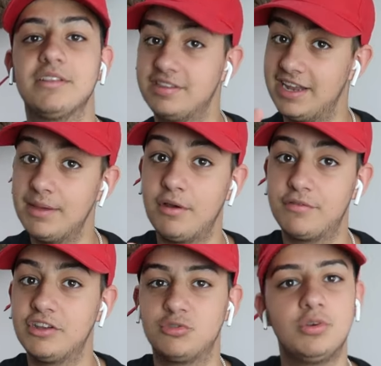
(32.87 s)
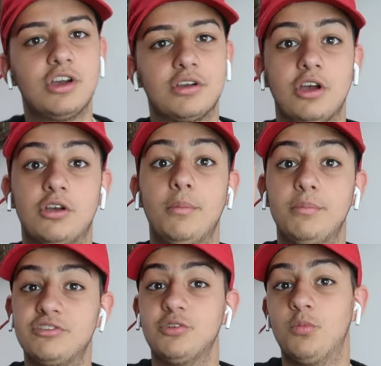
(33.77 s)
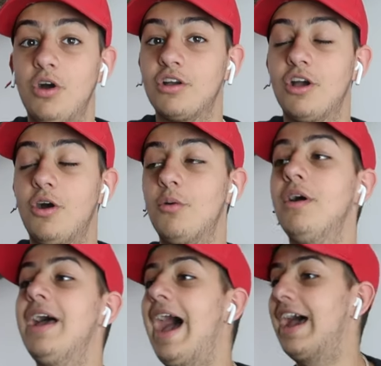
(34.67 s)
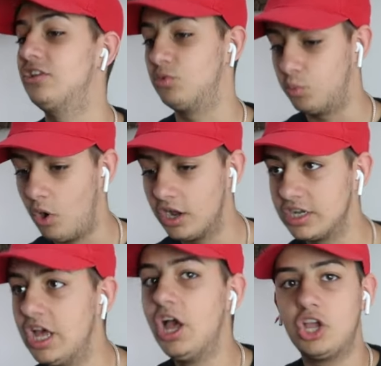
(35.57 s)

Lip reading: But today, my friends, we are accomplishing one goal and one